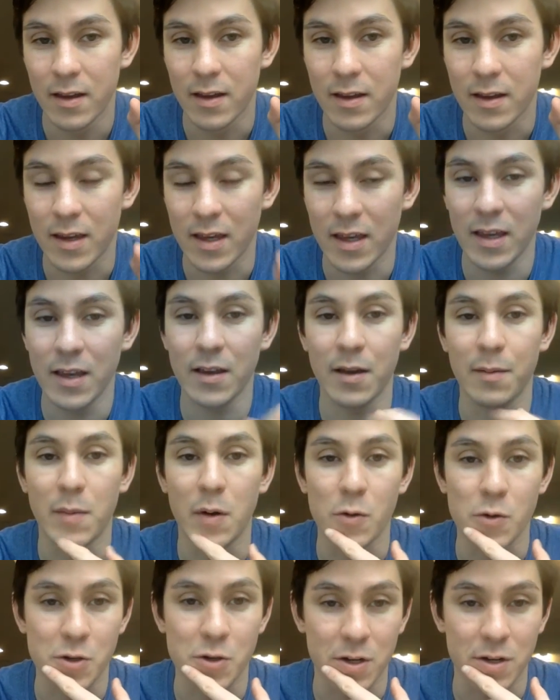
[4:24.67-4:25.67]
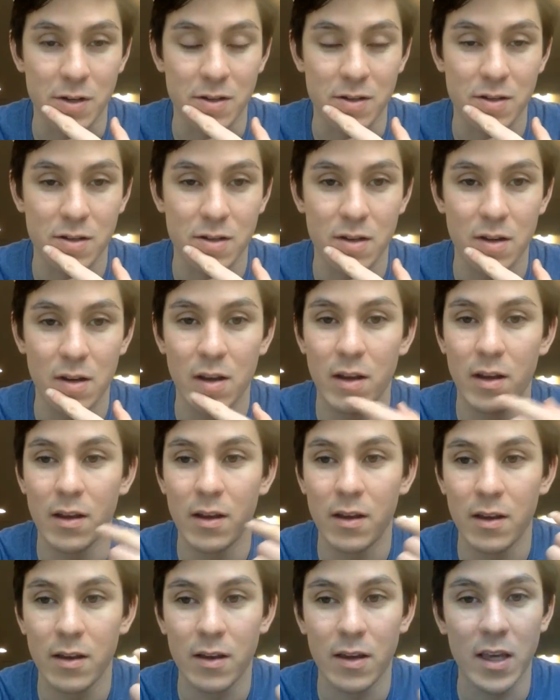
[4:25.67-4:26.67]
key emotions,
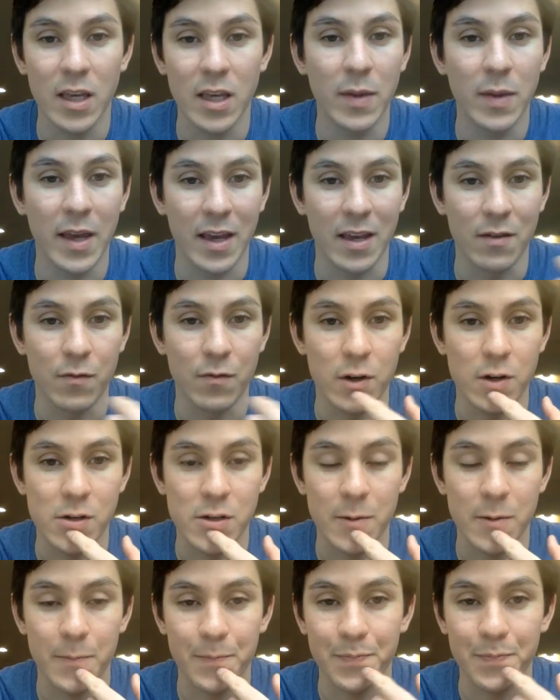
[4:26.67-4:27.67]
key behaviors,